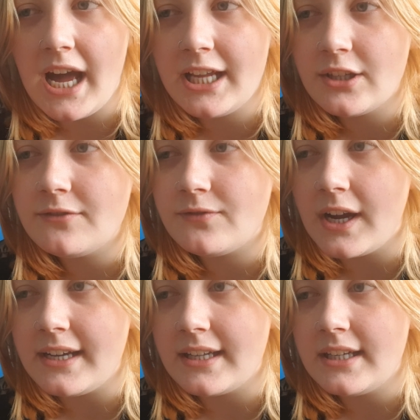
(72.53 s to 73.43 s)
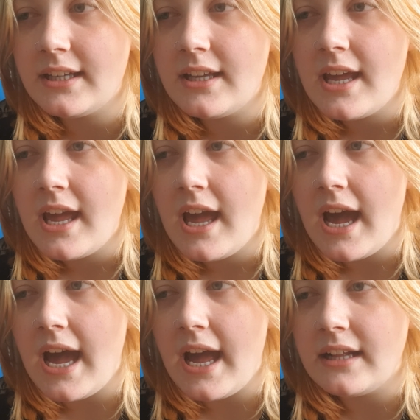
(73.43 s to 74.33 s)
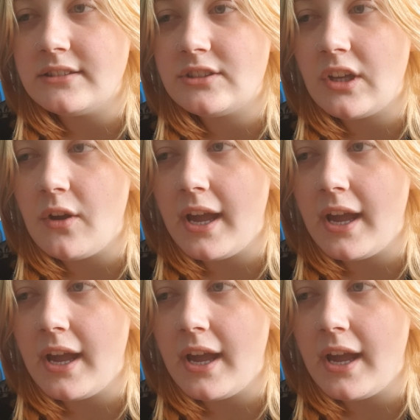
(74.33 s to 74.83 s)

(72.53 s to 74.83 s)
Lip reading: I couldn't find it, and so